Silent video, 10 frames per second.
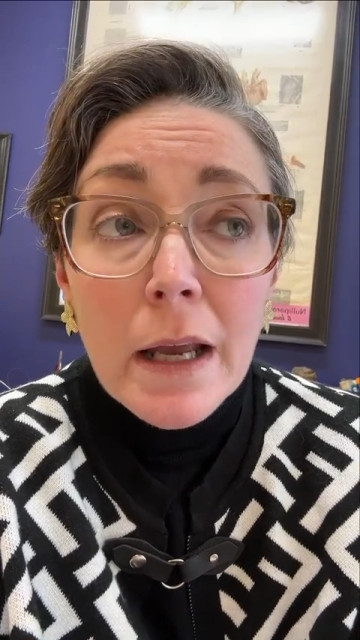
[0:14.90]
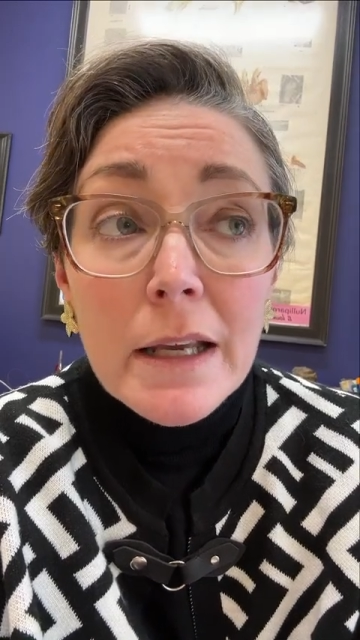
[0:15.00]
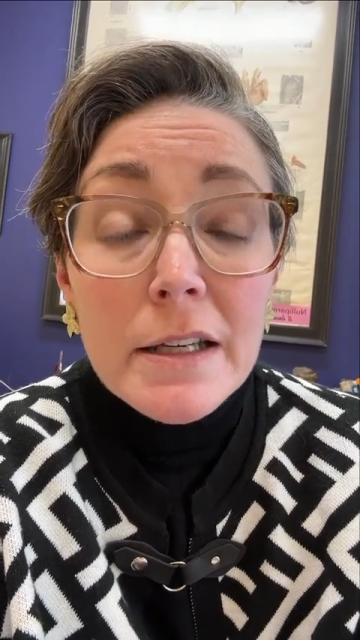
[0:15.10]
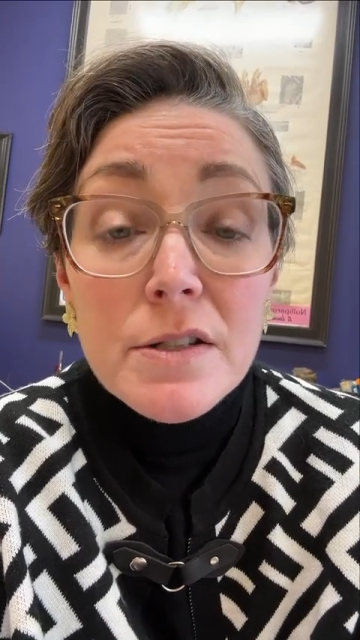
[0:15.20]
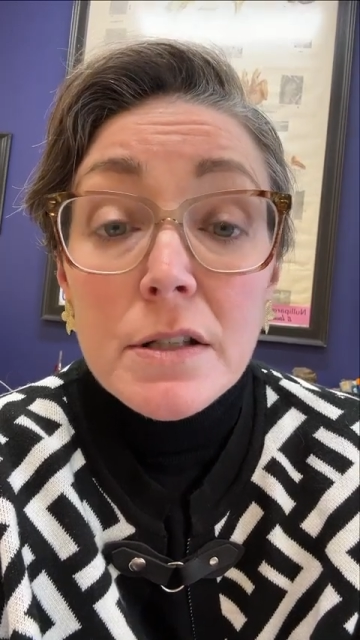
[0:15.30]

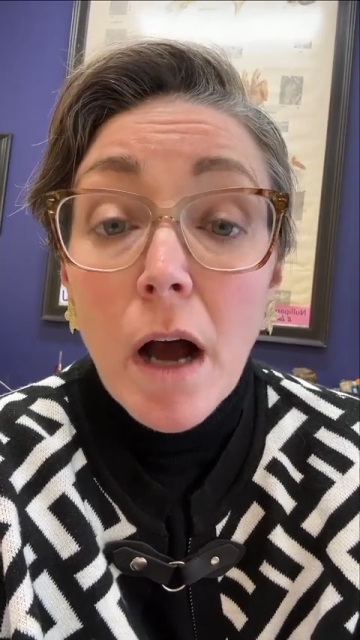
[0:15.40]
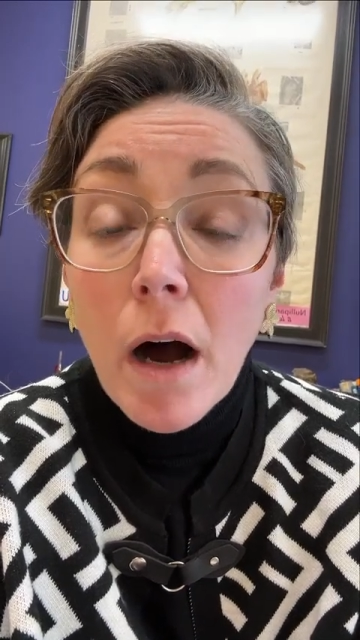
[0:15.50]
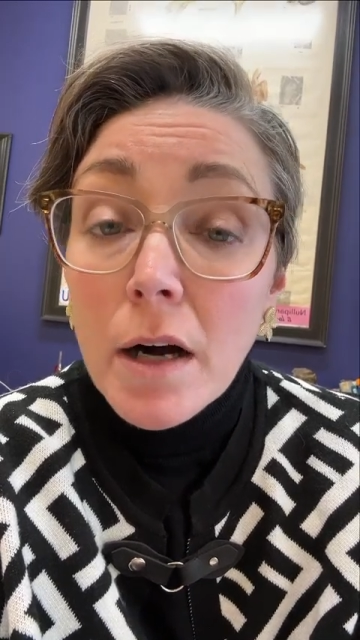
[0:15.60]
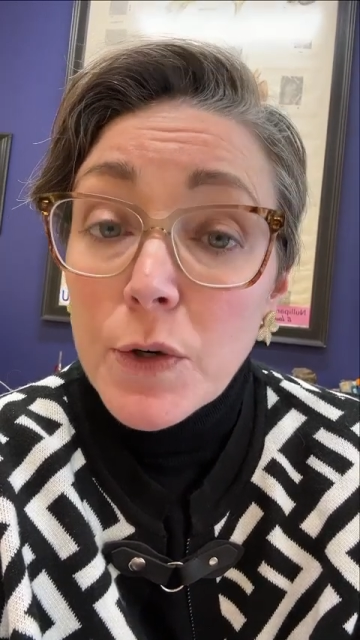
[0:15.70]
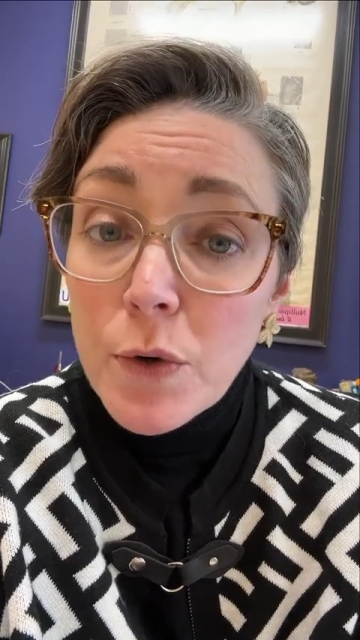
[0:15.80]
It is an
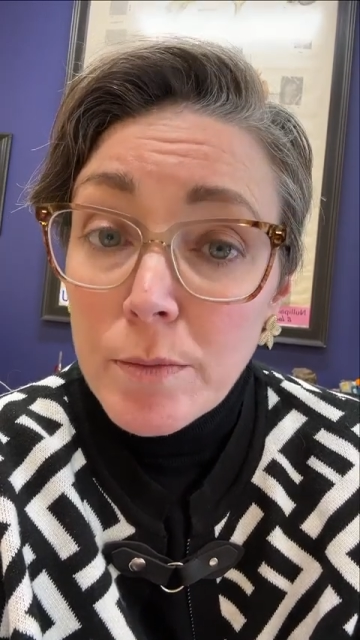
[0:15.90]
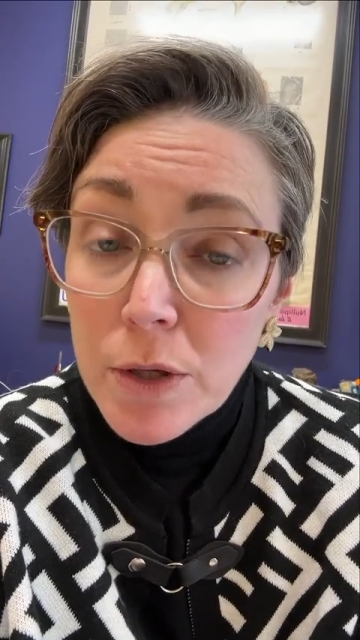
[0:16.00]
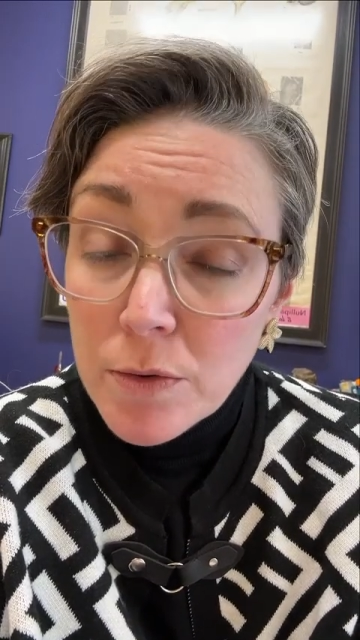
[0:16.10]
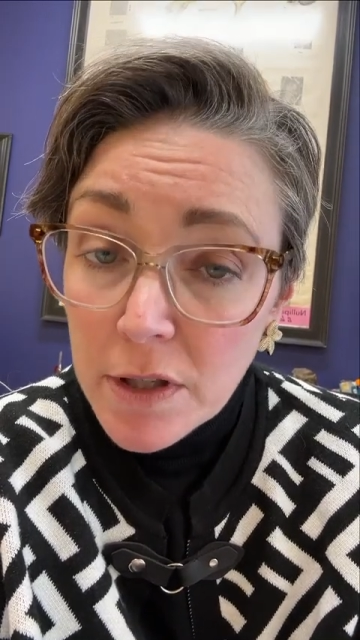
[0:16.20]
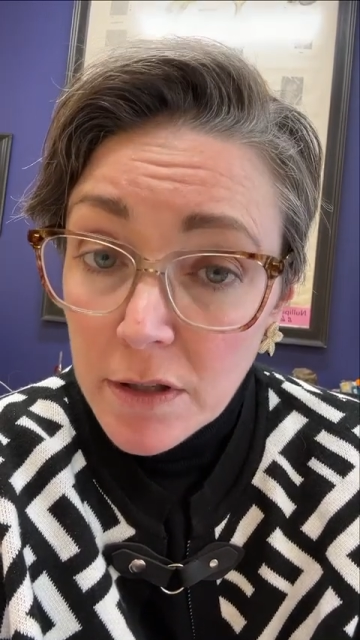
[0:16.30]

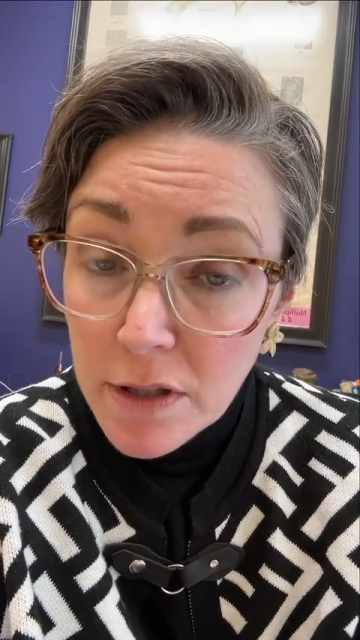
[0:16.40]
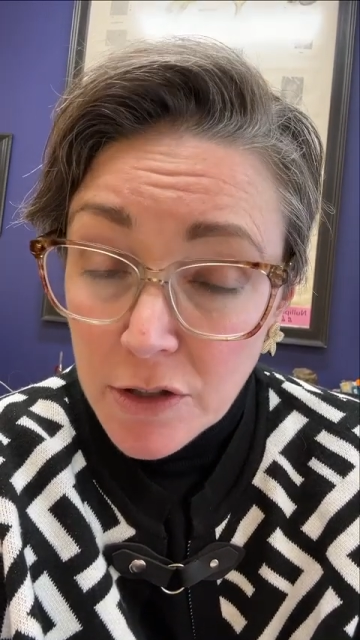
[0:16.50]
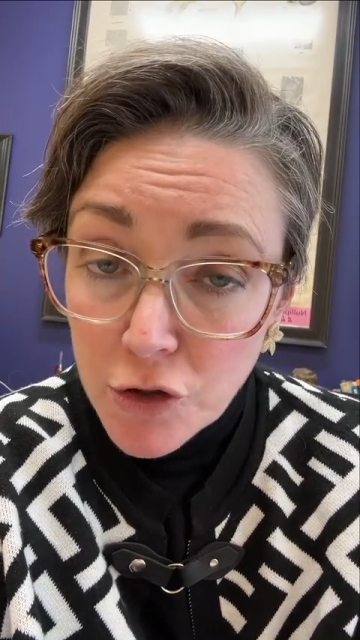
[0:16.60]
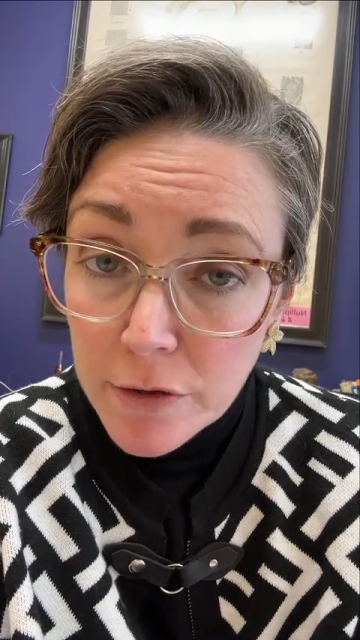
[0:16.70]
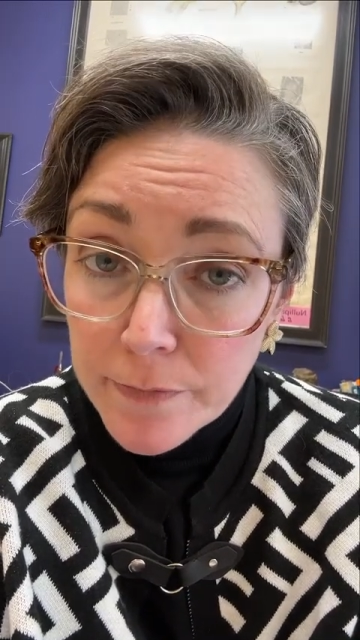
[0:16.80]
autoimmune
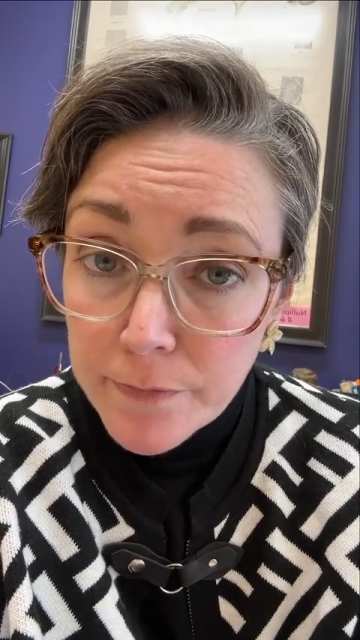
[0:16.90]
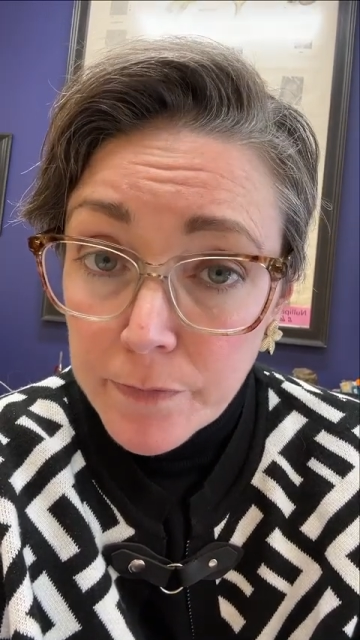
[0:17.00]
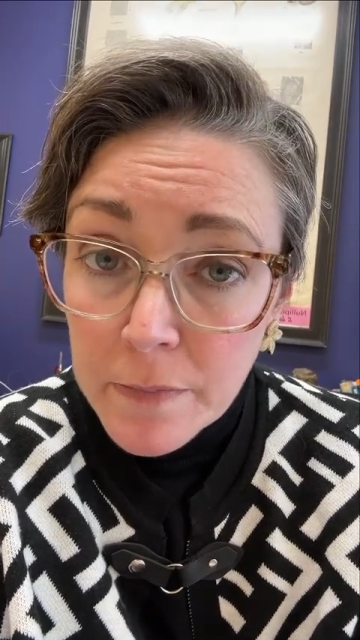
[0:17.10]
condition,